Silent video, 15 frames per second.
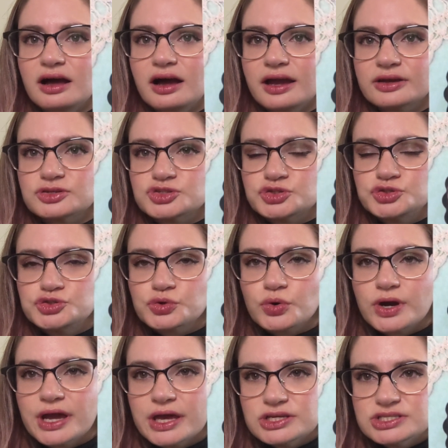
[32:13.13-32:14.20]
I
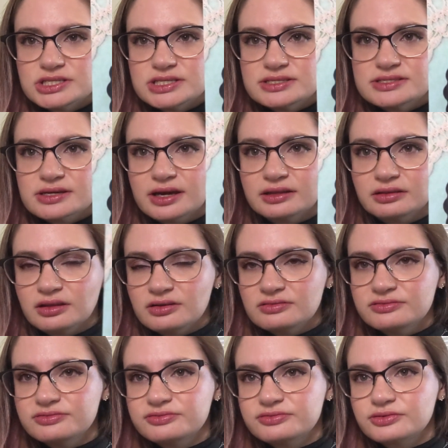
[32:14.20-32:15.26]
adore hedgies. I
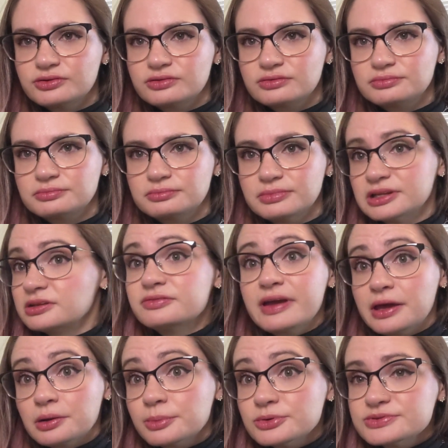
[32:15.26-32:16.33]
love
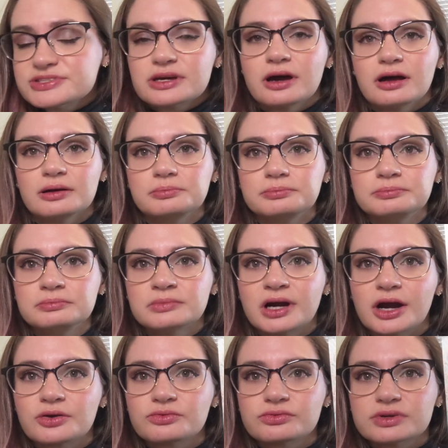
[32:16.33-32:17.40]
animals.
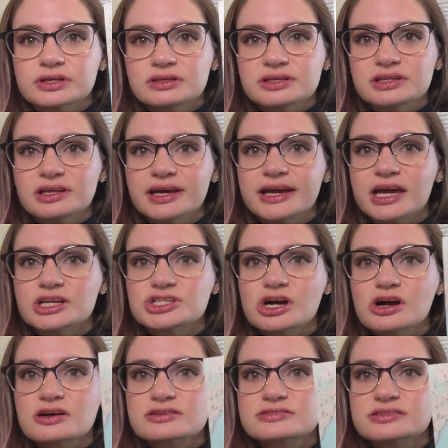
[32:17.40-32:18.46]
I really like
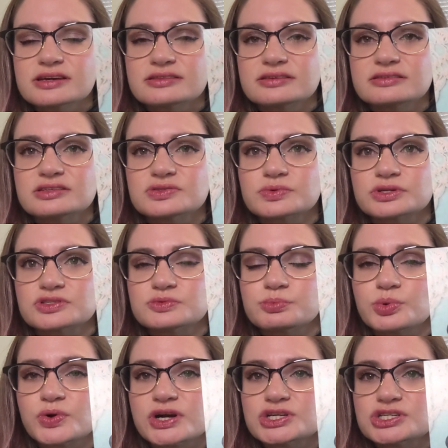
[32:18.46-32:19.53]
hedgehogs. I think this one is
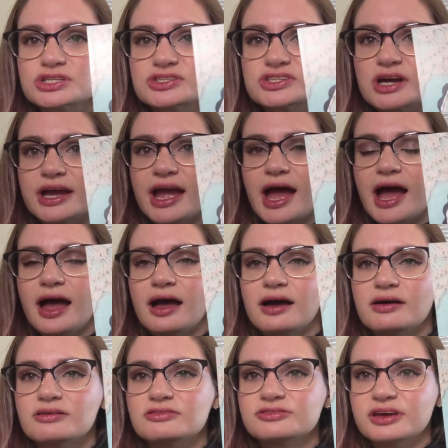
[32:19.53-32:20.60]
precious. I
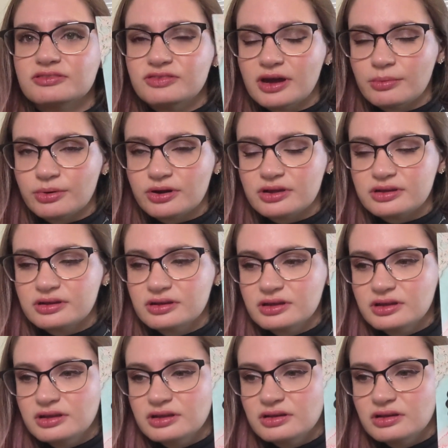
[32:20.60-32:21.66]
have a fabric
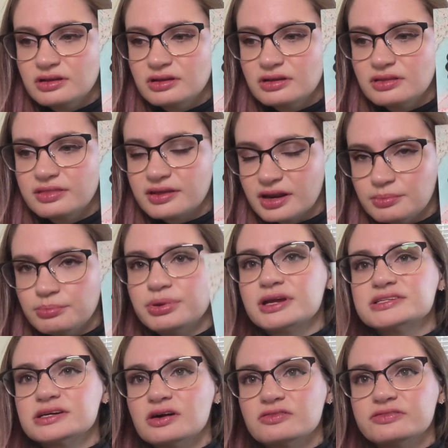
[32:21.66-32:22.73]
that I
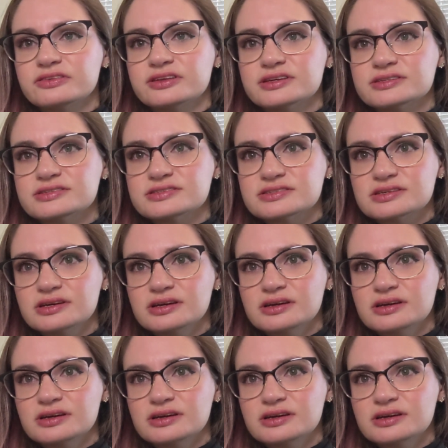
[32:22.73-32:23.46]
picked out for this